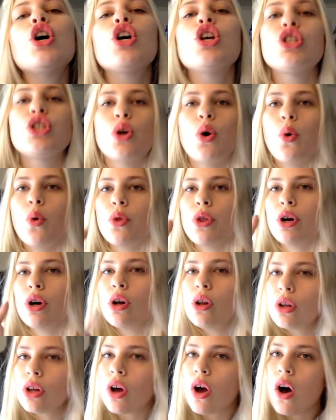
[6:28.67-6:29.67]
So the
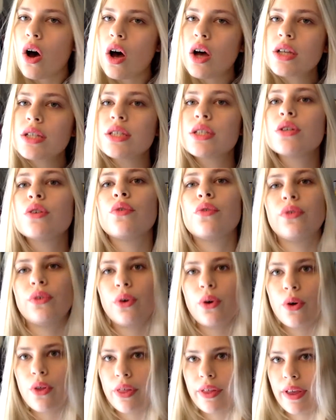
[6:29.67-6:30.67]
whole cost
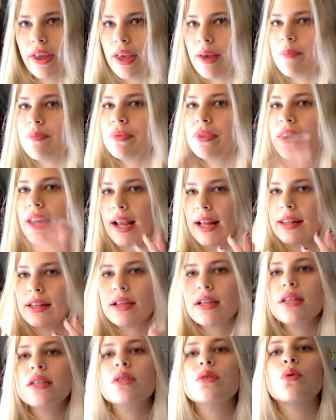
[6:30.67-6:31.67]
for the
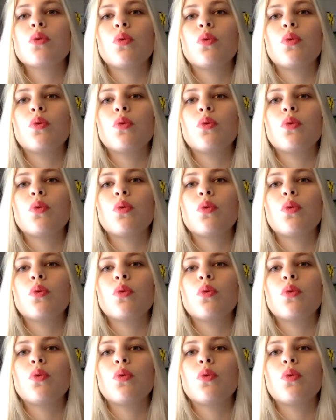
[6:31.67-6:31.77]
necklace